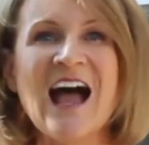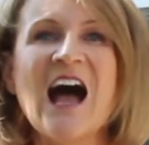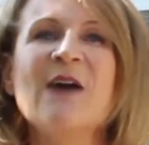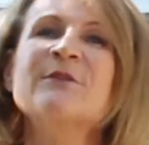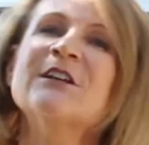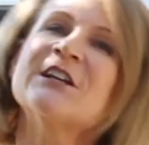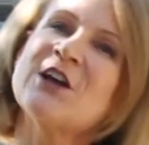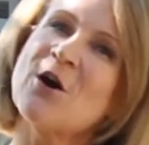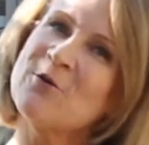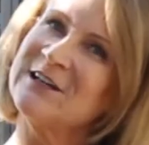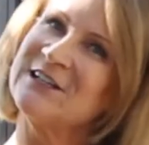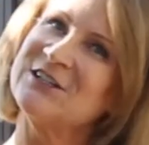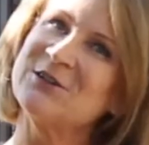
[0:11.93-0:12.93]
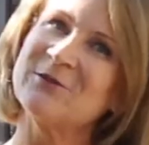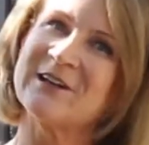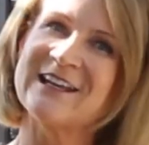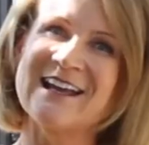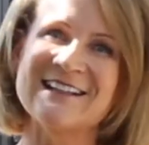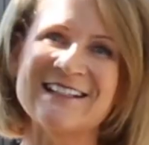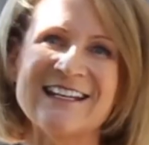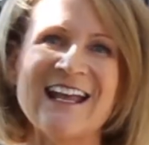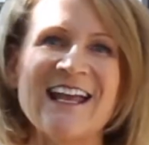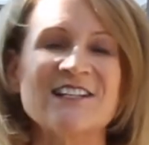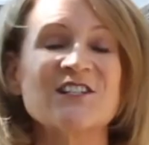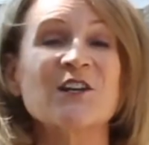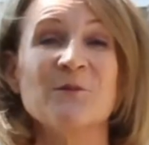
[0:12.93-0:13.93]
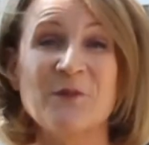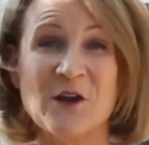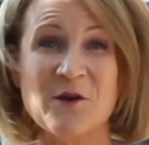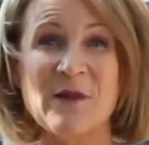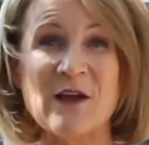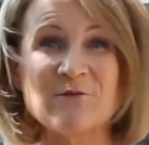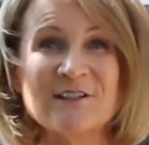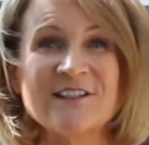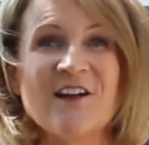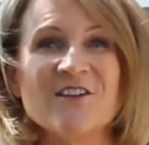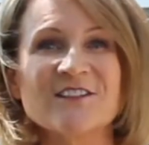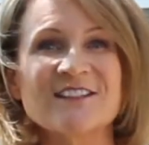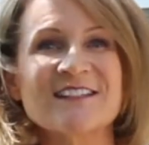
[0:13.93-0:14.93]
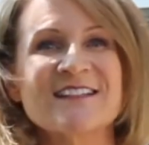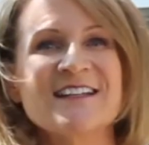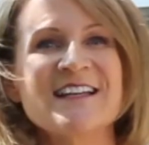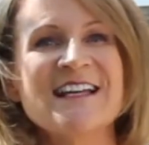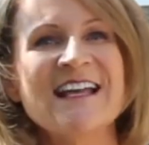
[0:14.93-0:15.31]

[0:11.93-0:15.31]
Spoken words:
I'm going to go in and do it again today to compare my results.